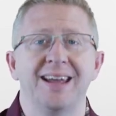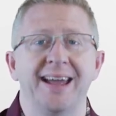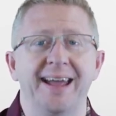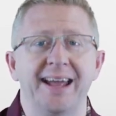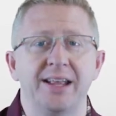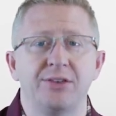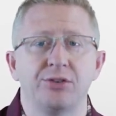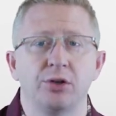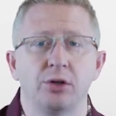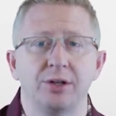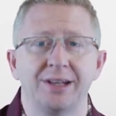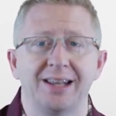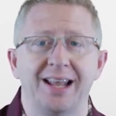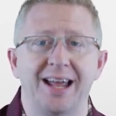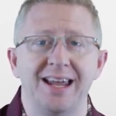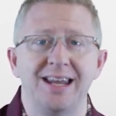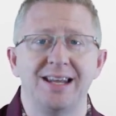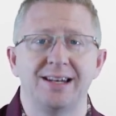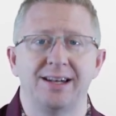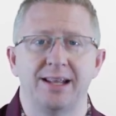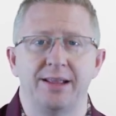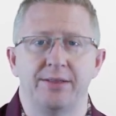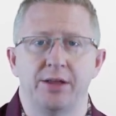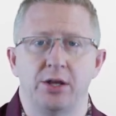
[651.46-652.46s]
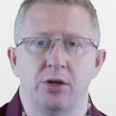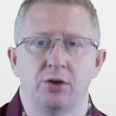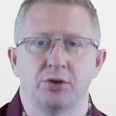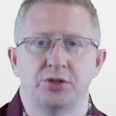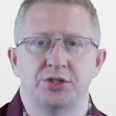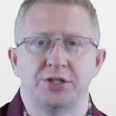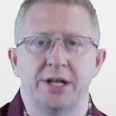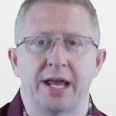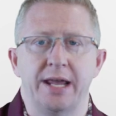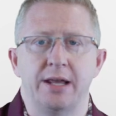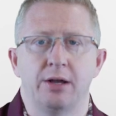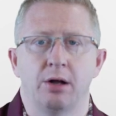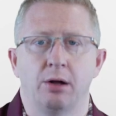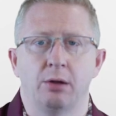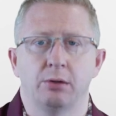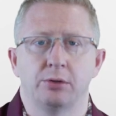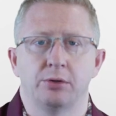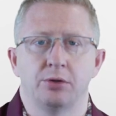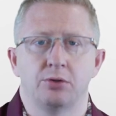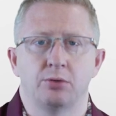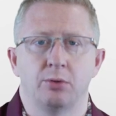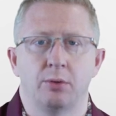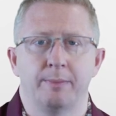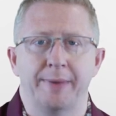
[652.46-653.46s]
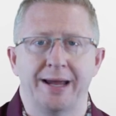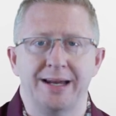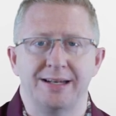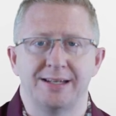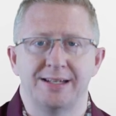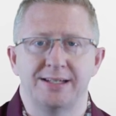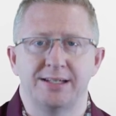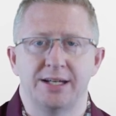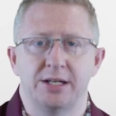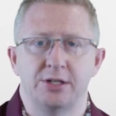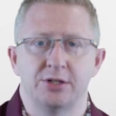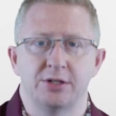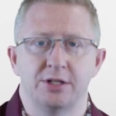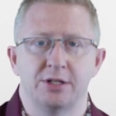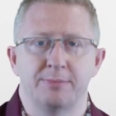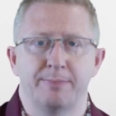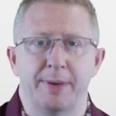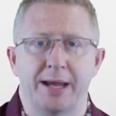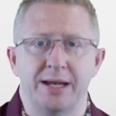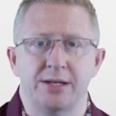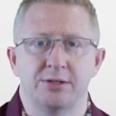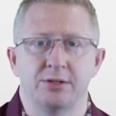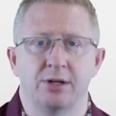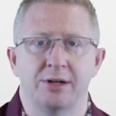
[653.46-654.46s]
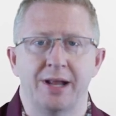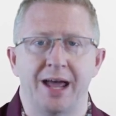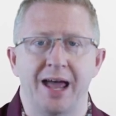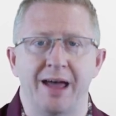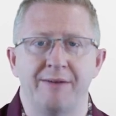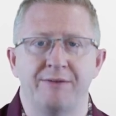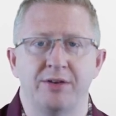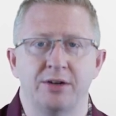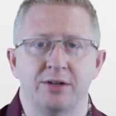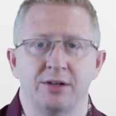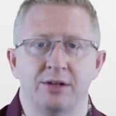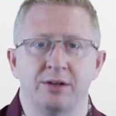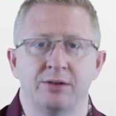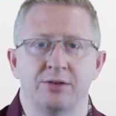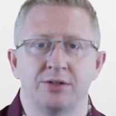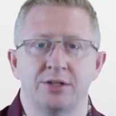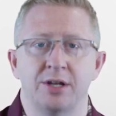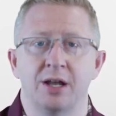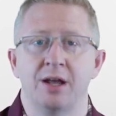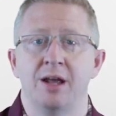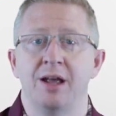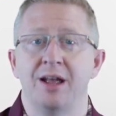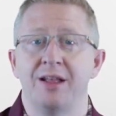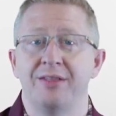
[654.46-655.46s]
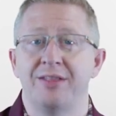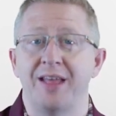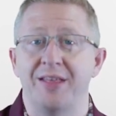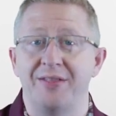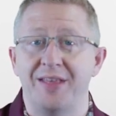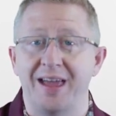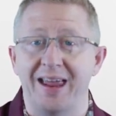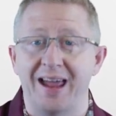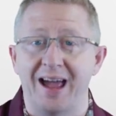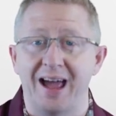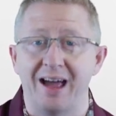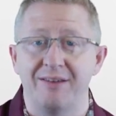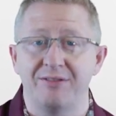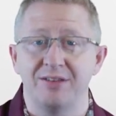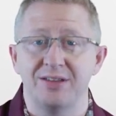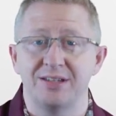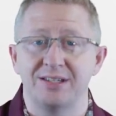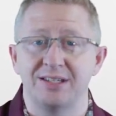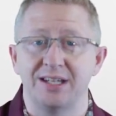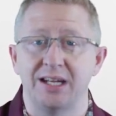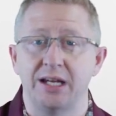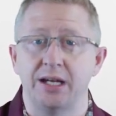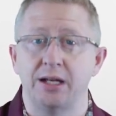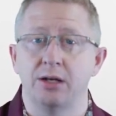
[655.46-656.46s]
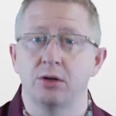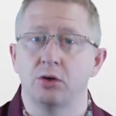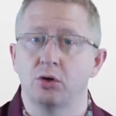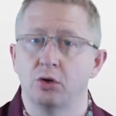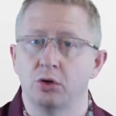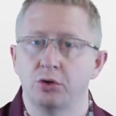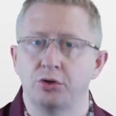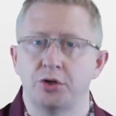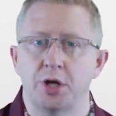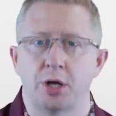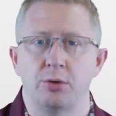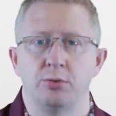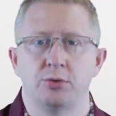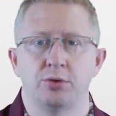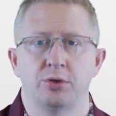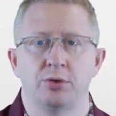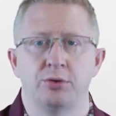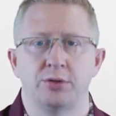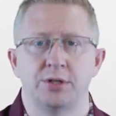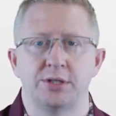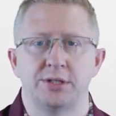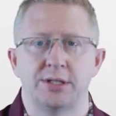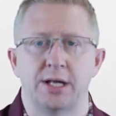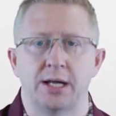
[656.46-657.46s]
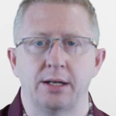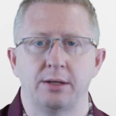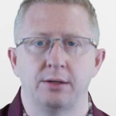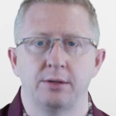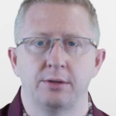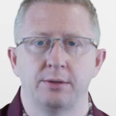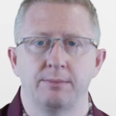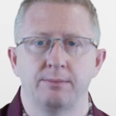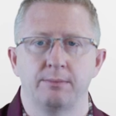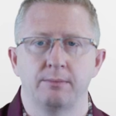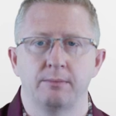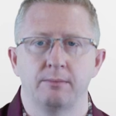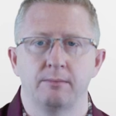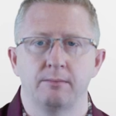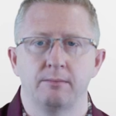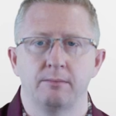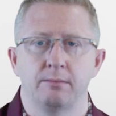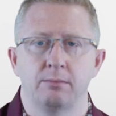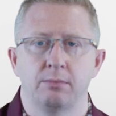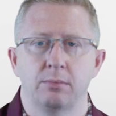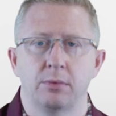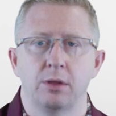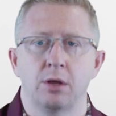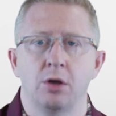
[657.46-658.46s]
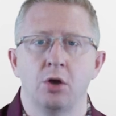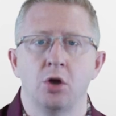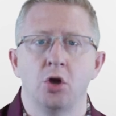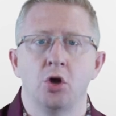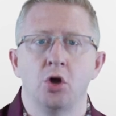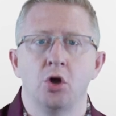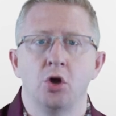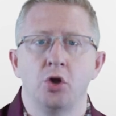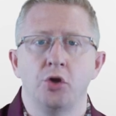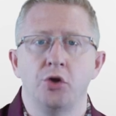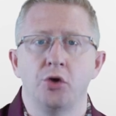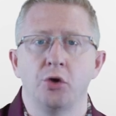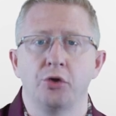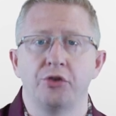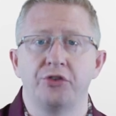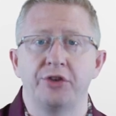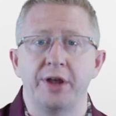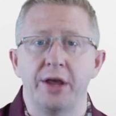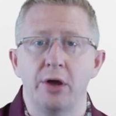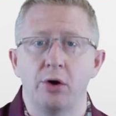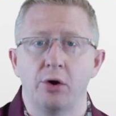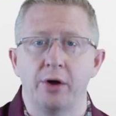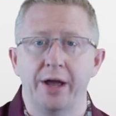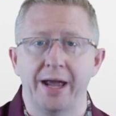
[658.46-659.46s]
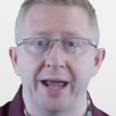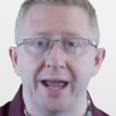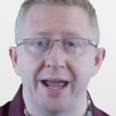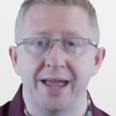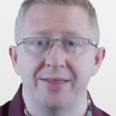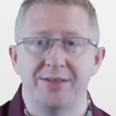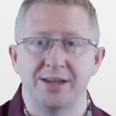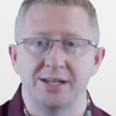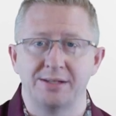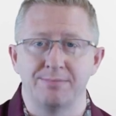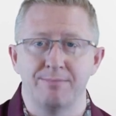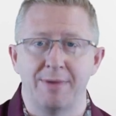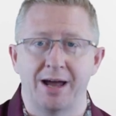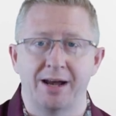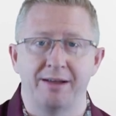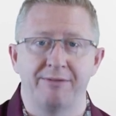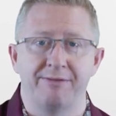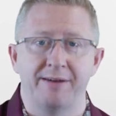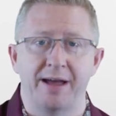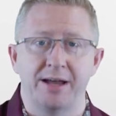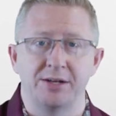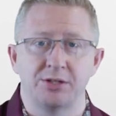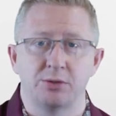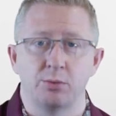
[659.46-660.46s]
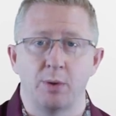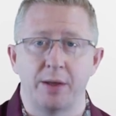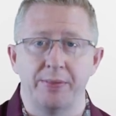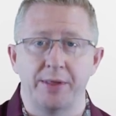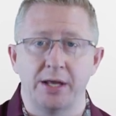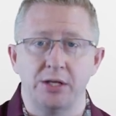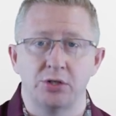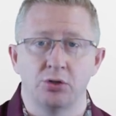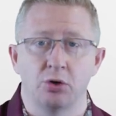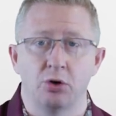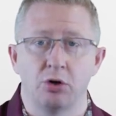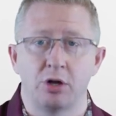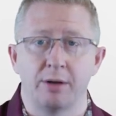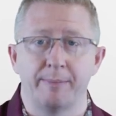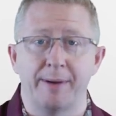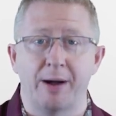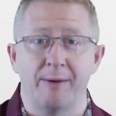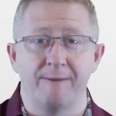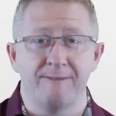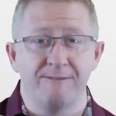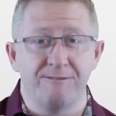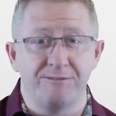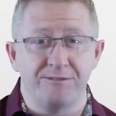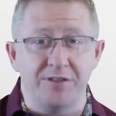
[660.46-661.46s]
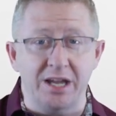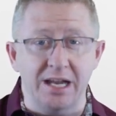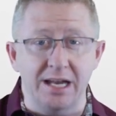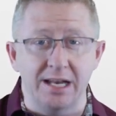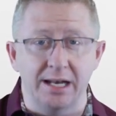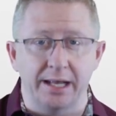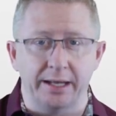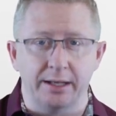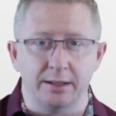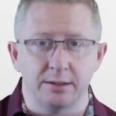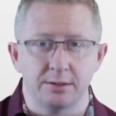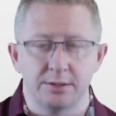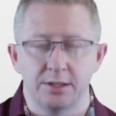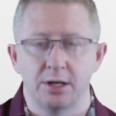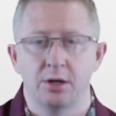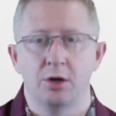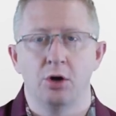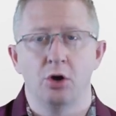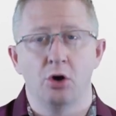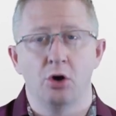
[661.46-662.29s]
It's unlikely that your stakeholders will make decisions based on evidence that they haven't seen or don't understand. You'll see or hear this manifest when they talk about feelings